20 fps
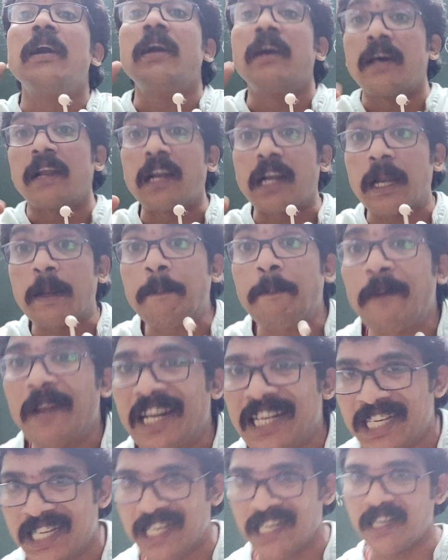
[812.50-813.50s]

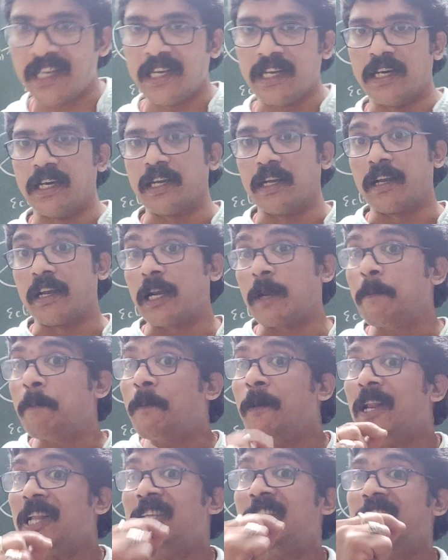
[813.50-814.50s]
repulsion.
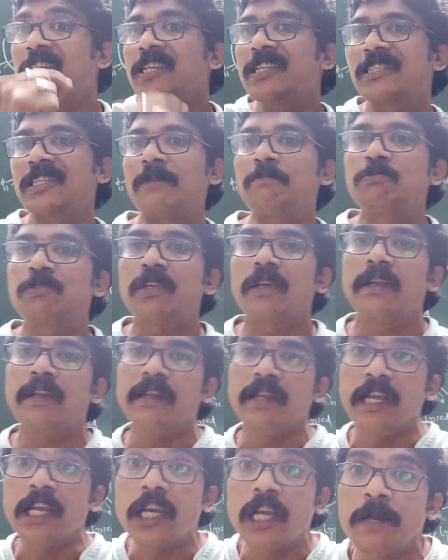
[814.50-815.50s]
Repulsion is observed
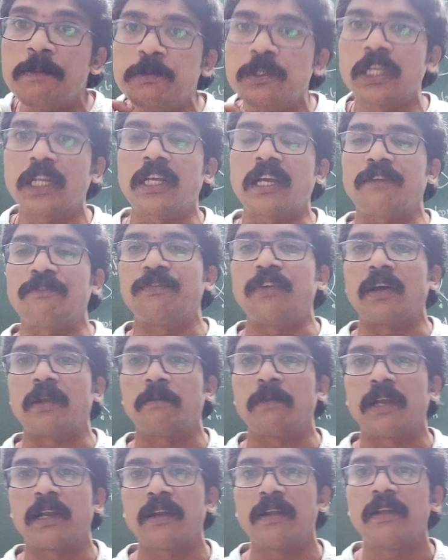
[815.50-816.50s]
in eclipsed
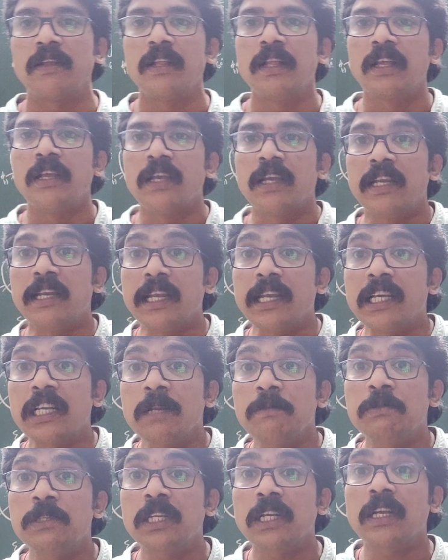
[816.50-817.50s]
conformer. In
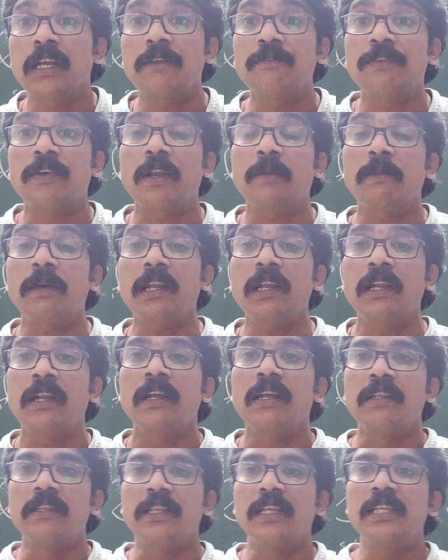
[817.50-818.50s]
eclipsed conformer,
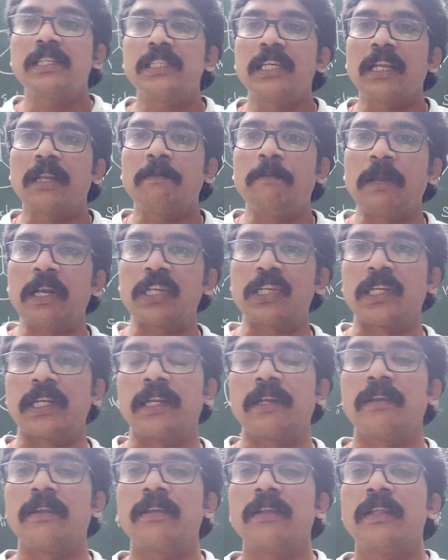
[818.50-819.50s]
there is a
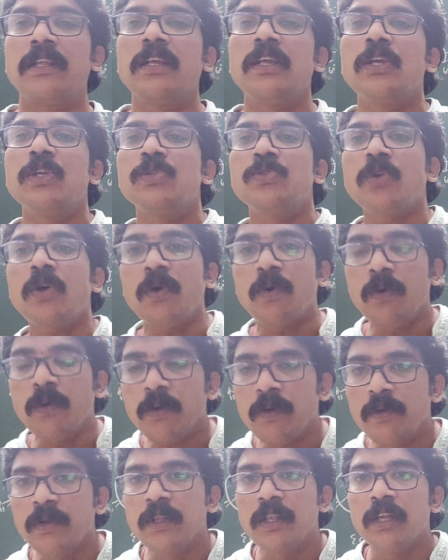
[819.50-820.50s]
repulsion.
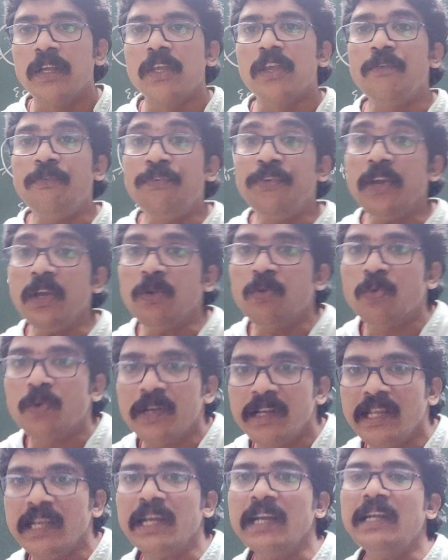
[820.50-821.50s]
So, if you
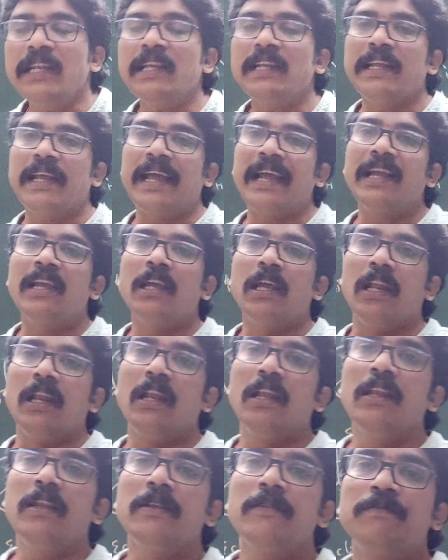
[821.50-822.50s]
rotate an
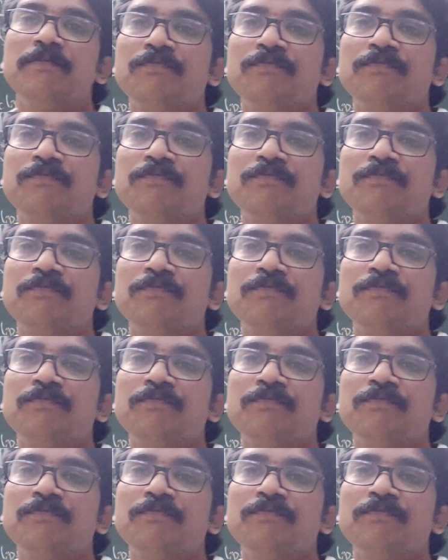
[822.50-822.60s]
angle